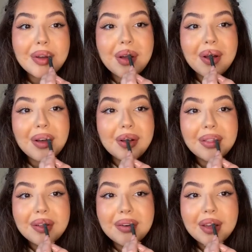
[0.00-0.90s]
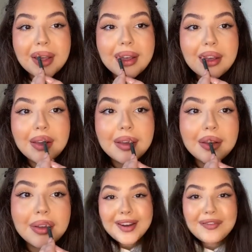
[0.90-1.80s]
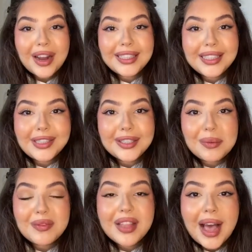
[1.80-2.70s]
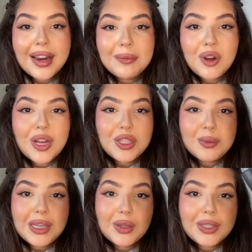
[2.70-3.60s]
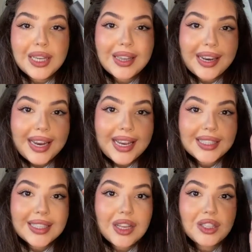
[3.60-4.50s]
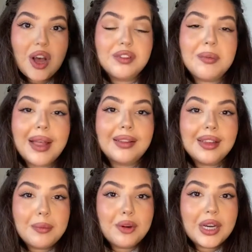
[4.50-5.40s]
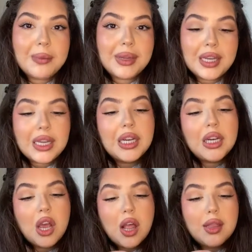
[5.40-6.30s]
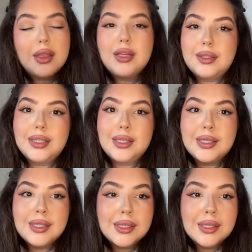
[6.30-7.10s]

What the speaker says: all the way. Finally, on top of that, I'm going to be using the NYX Soft Matte Lip Cream in London.